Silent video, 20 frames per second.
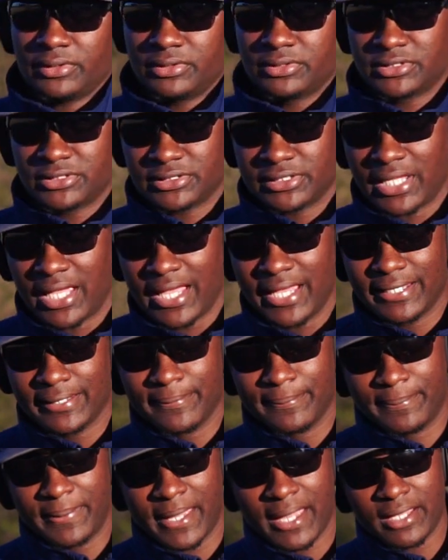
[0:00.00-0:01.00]
slide
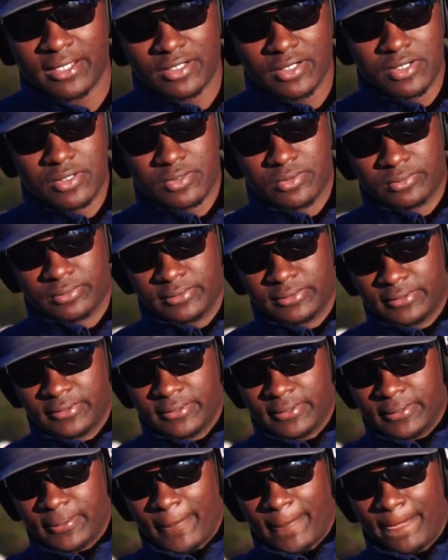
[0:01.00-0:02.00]
it back on,
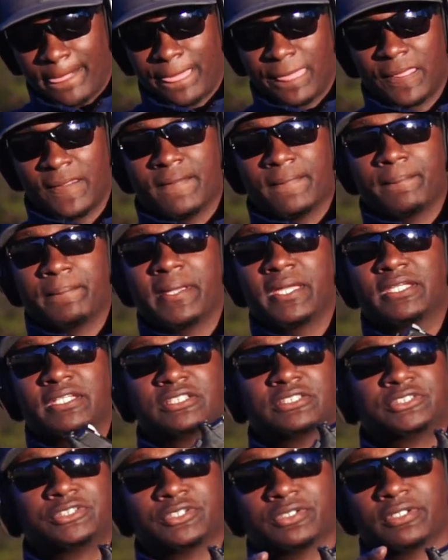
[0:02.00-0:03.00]

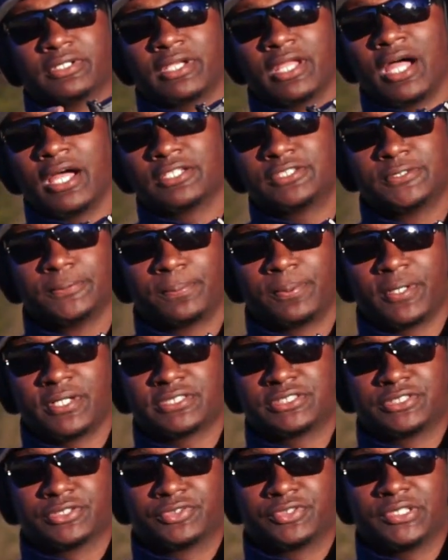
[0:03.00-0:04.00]
making sure not to press
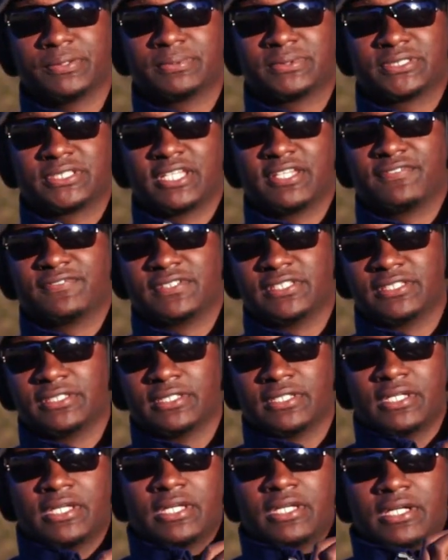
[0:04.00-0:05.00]
the grip safety
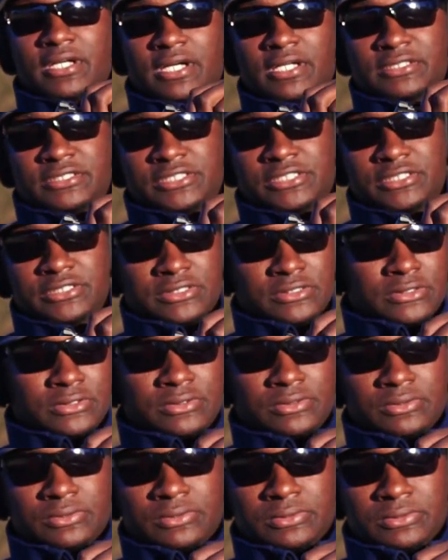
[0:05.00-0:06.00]
until,